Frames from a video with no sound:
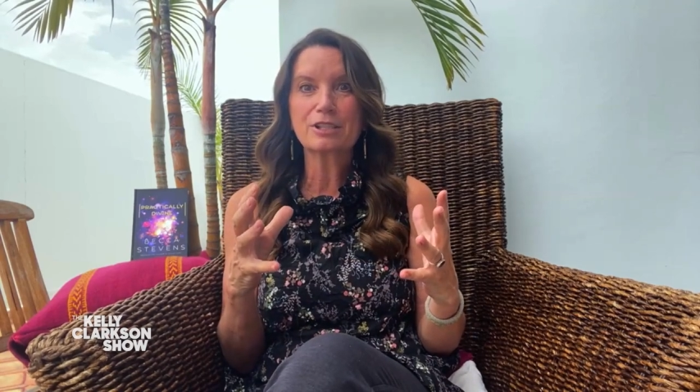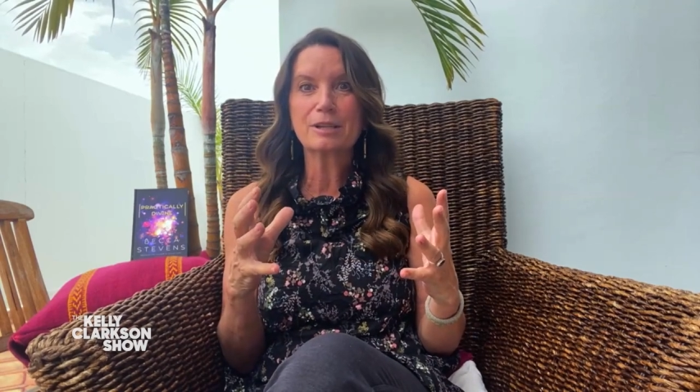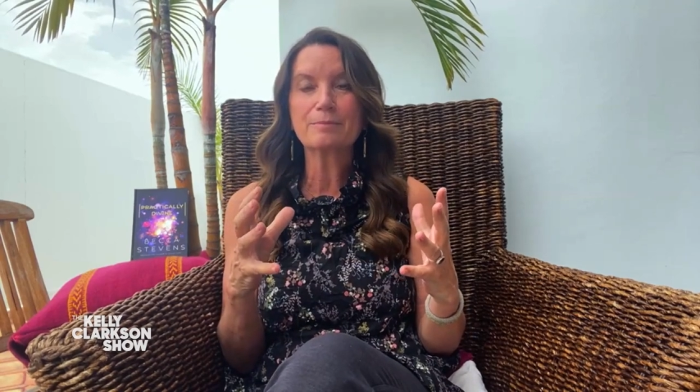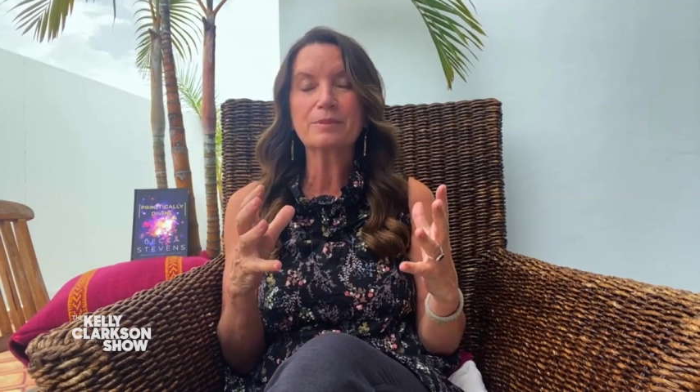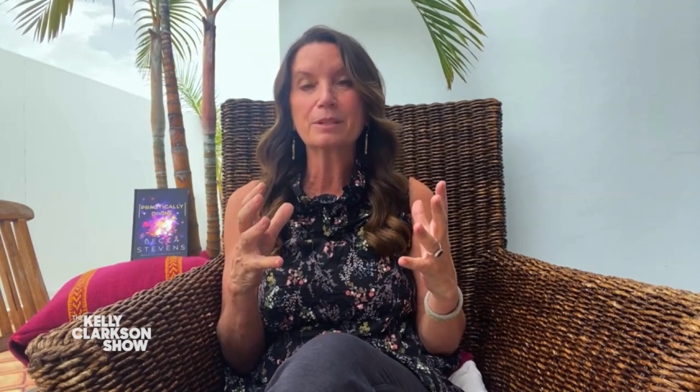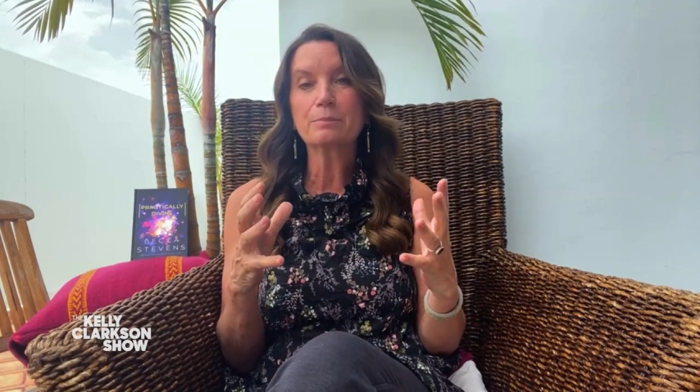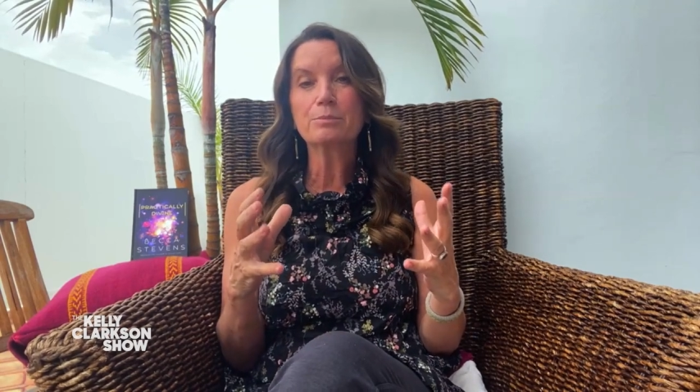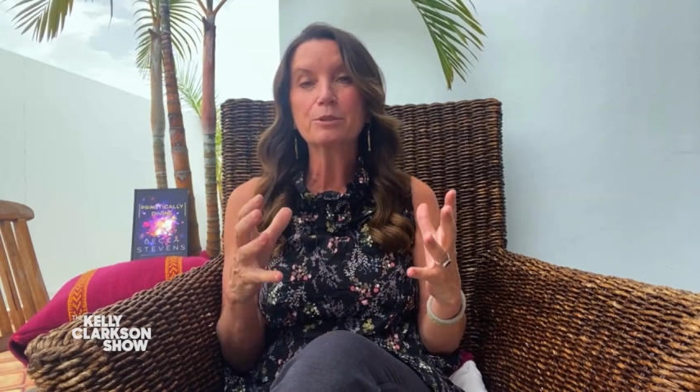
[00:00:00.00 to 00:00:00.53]

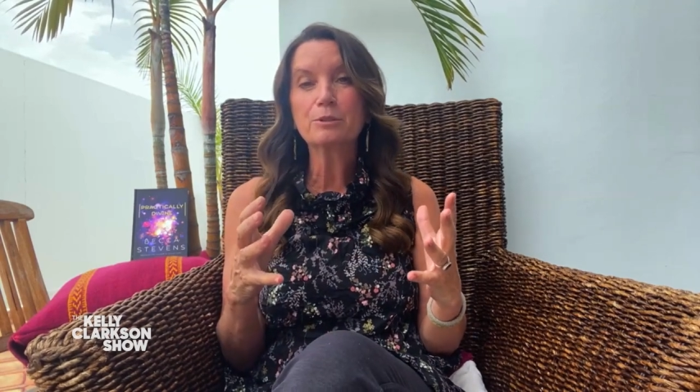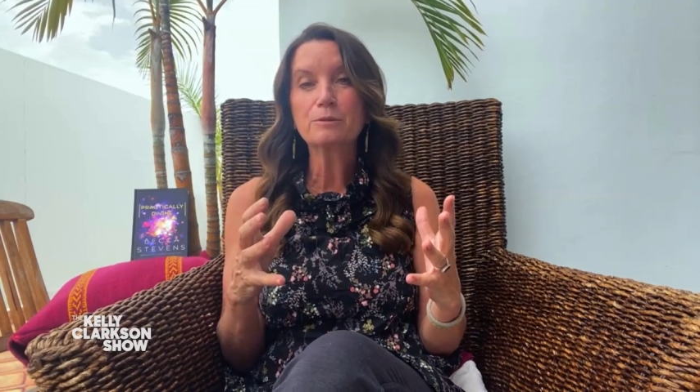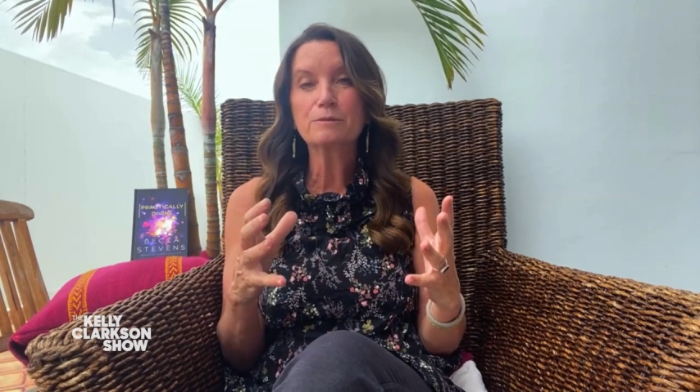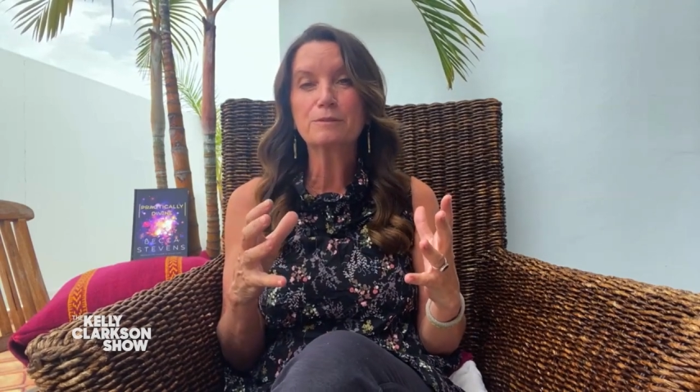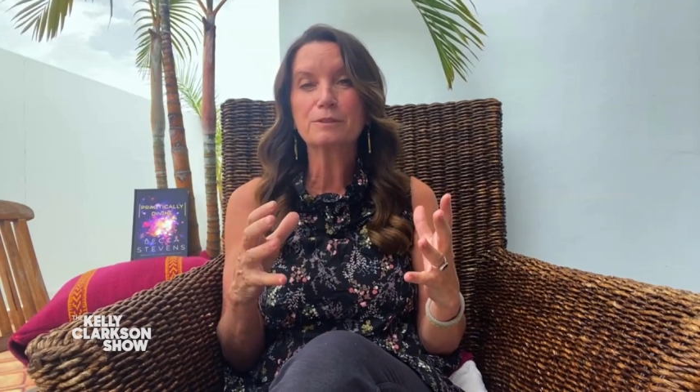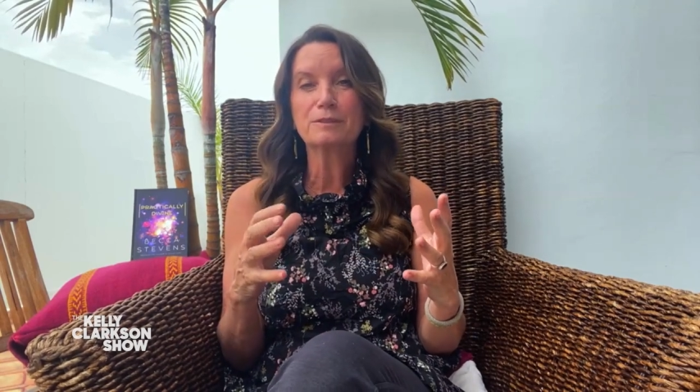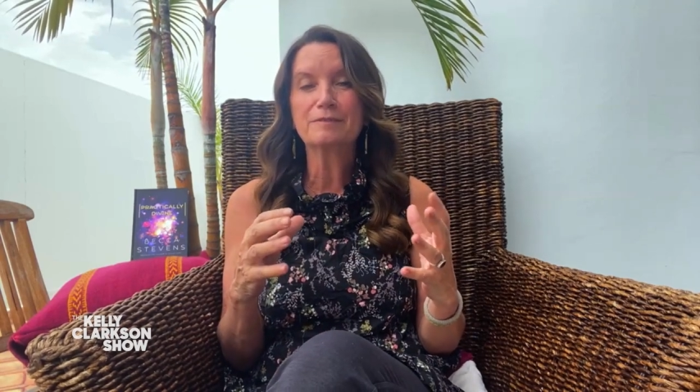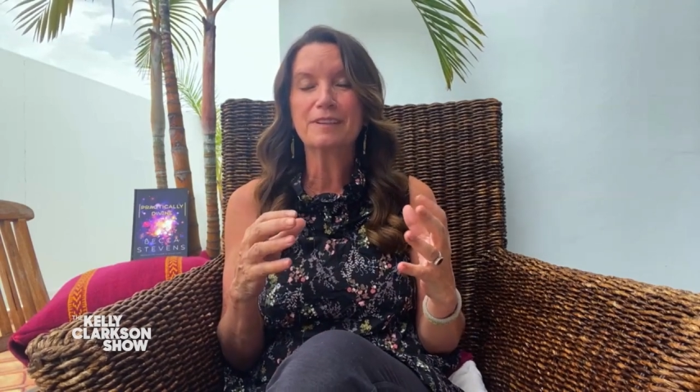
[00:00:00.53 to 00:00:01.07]
something
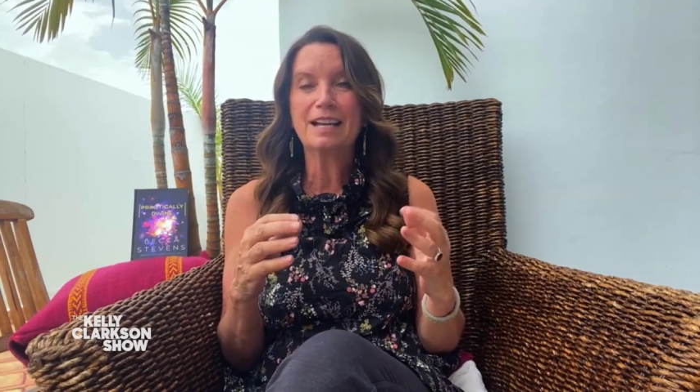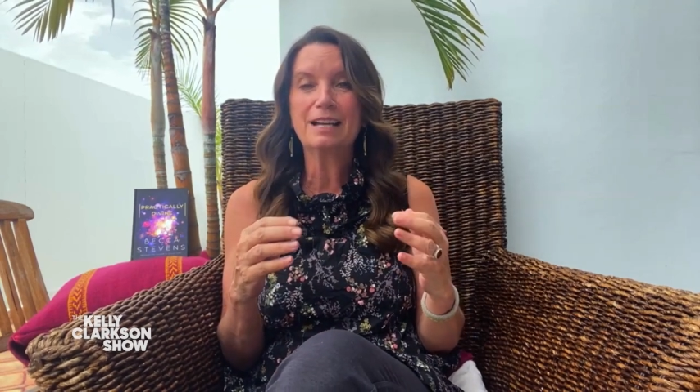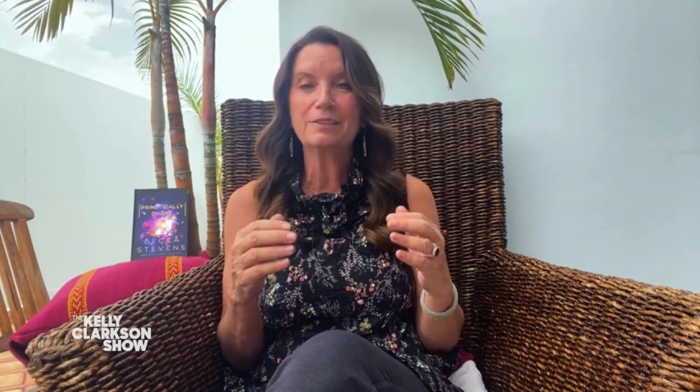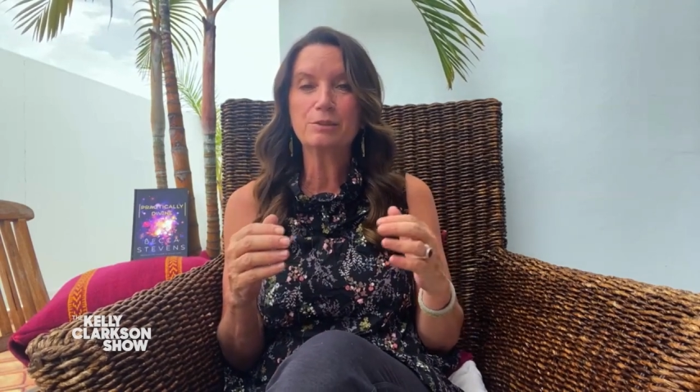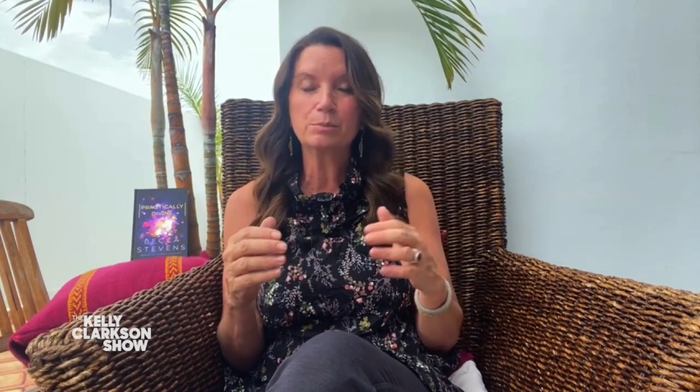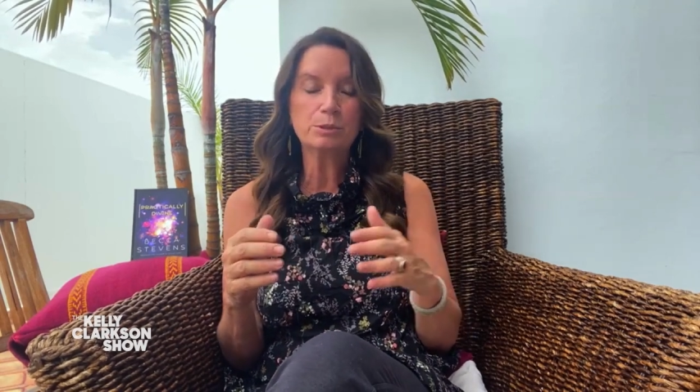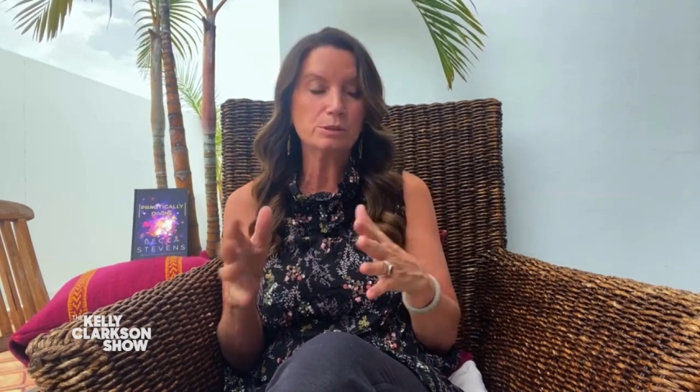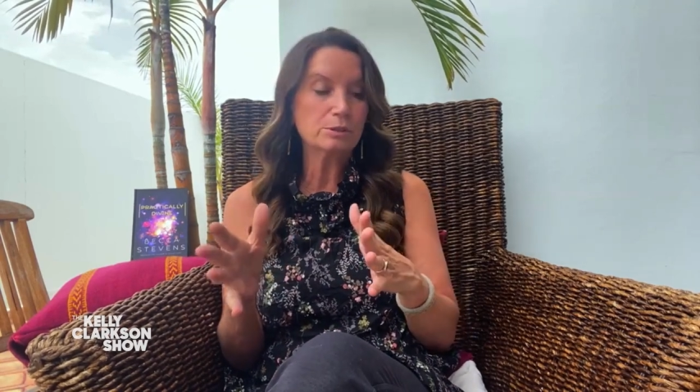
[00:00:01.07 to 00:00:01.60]
beautiful and
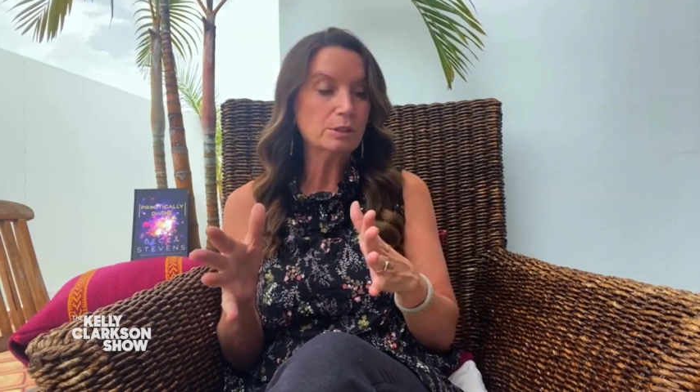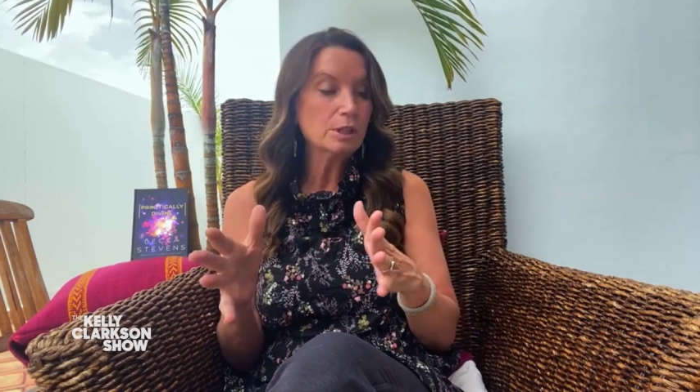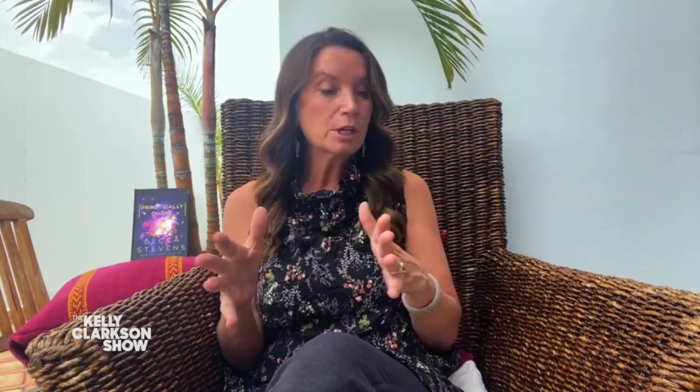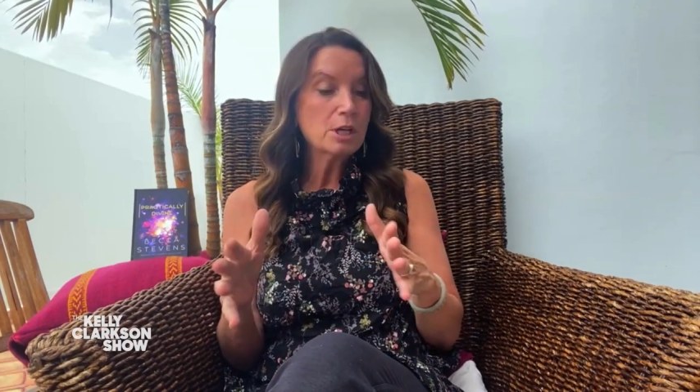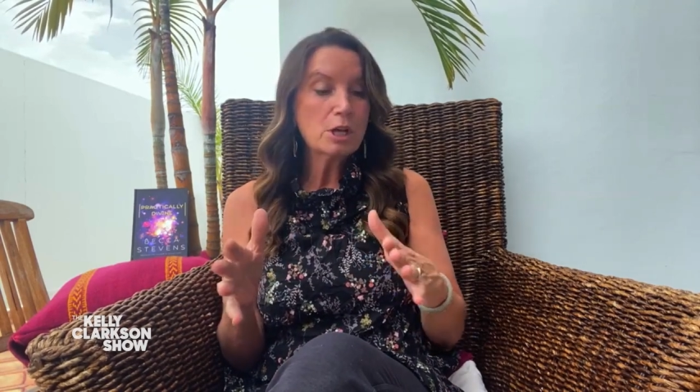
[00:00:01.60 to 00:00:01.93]
valuable.